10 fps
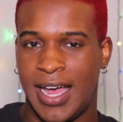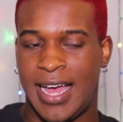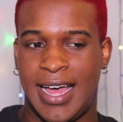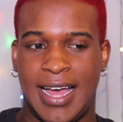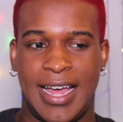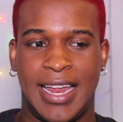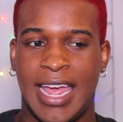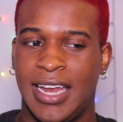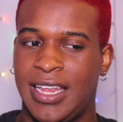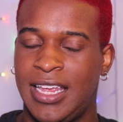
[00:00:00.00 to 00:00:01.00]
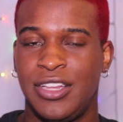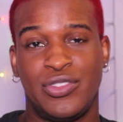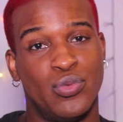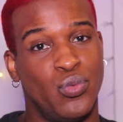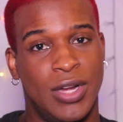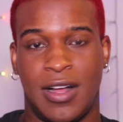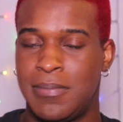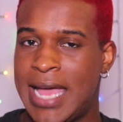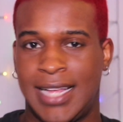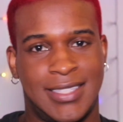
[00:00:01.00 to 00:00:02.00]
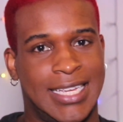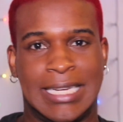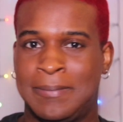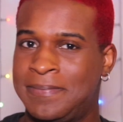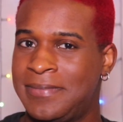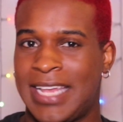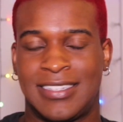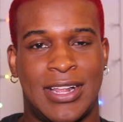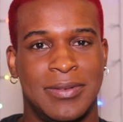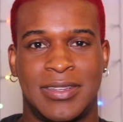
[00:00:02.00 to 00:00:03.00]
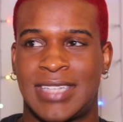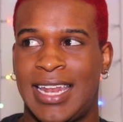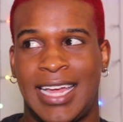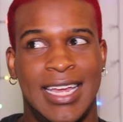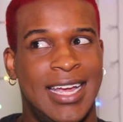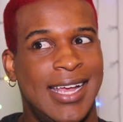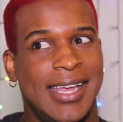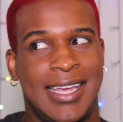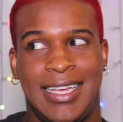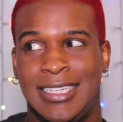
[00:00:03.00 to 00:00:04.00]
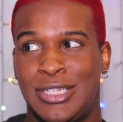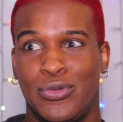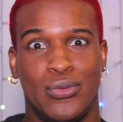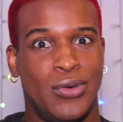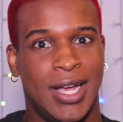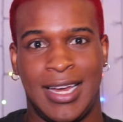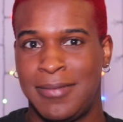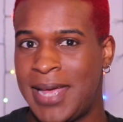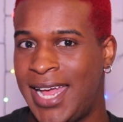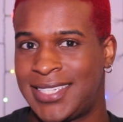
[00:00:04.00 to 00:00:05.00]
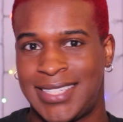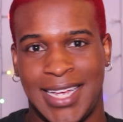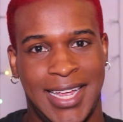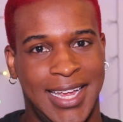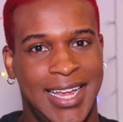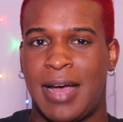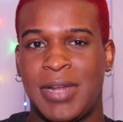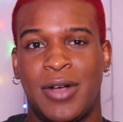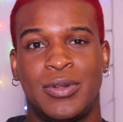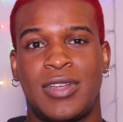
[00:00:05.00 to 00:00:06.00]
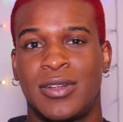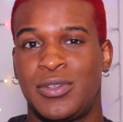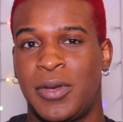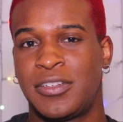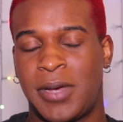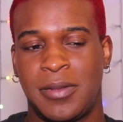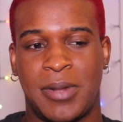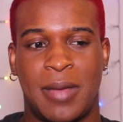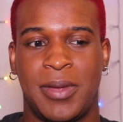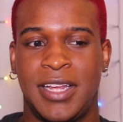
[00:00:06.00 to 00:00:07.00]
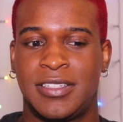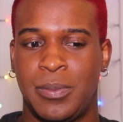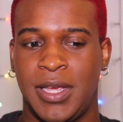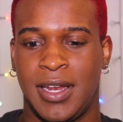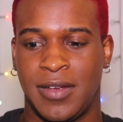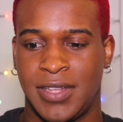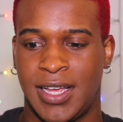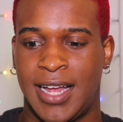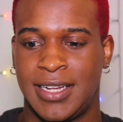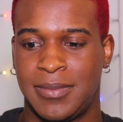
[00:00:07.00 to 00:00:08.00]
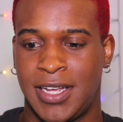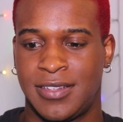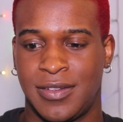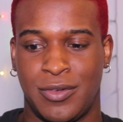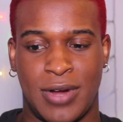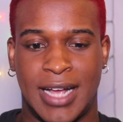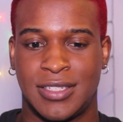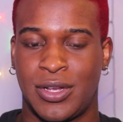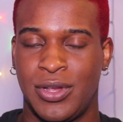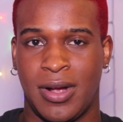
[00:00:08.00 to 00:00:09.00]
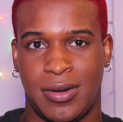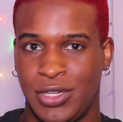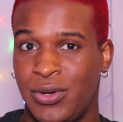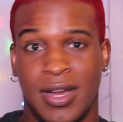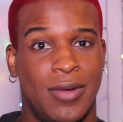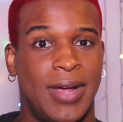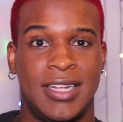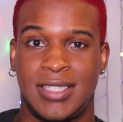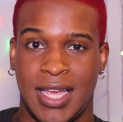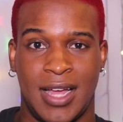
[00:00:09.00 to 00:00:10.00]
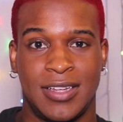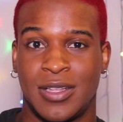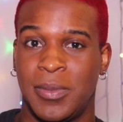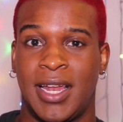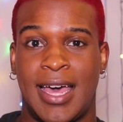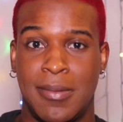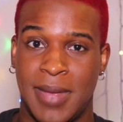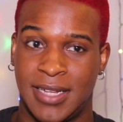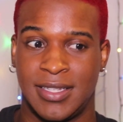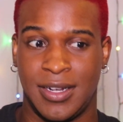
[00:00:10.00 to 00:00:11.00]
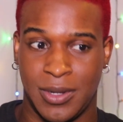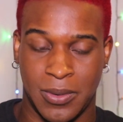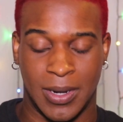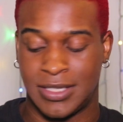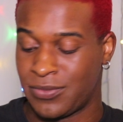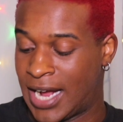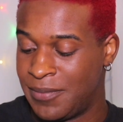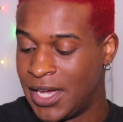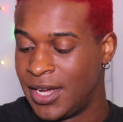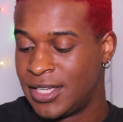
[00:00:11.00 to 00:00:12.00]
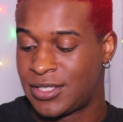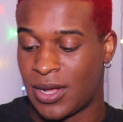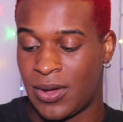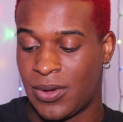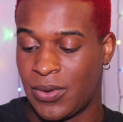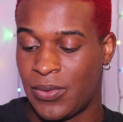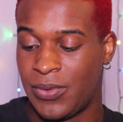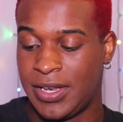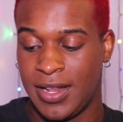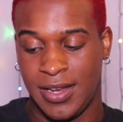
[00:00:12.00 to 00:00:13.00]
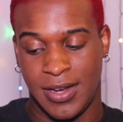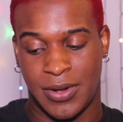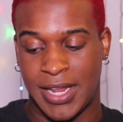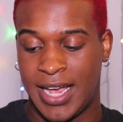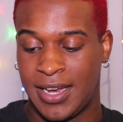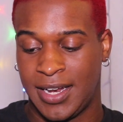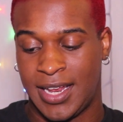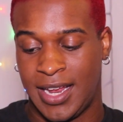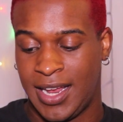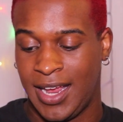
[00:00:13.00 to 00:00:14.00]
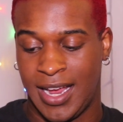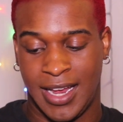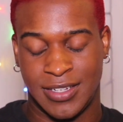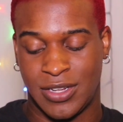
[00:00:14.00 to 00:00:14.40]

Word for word: And he's real messy. That's all I'm gonna say. Like, he's really messy. I'm not gonna talk too much about the plot, but it's the beginning of the goddamn Dance of the Dragon, so you can already tell it's gonna be a lot of mess in the courts, right? So, you know, they had the king and his